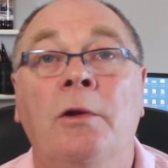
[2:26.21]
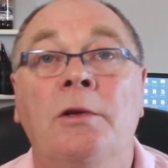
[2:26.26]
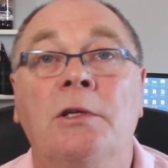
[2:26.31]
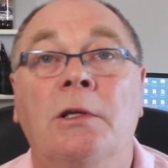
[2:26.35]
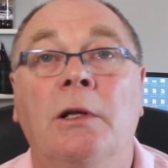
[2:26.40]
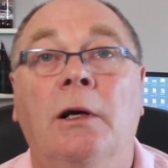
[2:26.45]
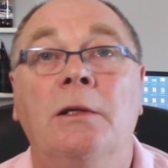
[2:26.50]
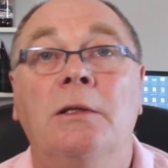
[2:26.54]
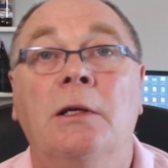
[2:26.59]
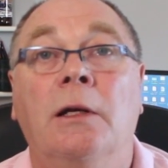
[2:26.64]

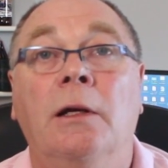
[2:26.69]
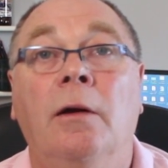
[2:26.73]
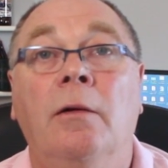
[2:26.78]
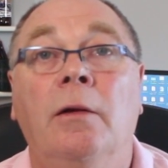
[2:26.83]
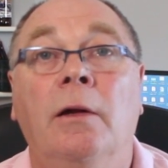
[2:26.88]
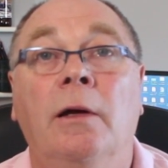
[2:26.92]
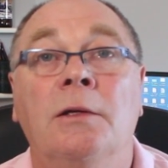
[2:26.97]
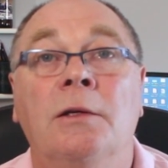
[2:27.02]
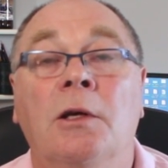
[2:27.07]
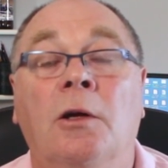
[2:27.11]
starting out
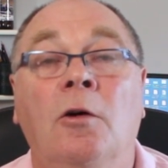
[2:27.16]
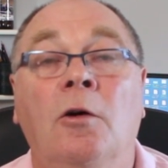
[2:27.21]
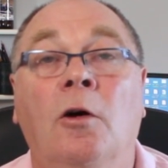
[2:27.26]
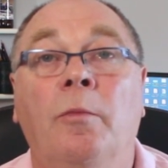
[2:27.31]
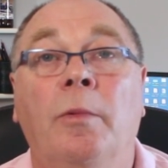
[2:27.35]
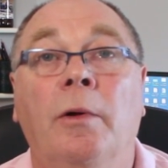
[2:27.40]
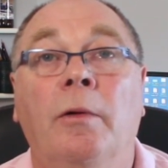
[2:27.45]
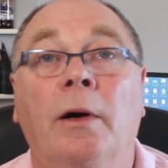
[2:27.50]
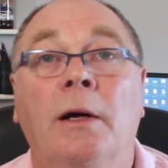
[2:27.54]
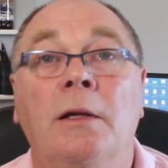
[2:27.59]
as a
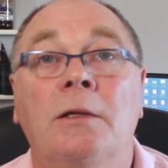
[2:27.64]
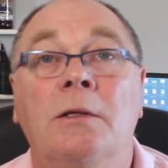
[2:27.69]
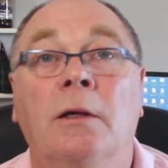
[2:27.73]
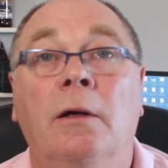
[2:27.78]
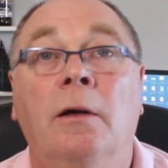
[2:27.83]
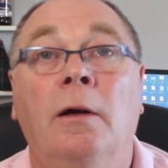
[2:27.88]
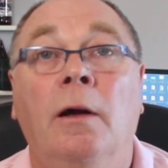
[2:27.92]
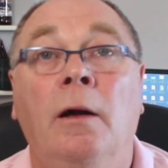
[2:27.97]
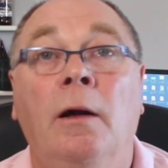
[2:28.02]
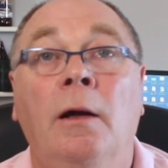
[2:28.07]

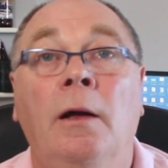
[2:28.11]
copywriter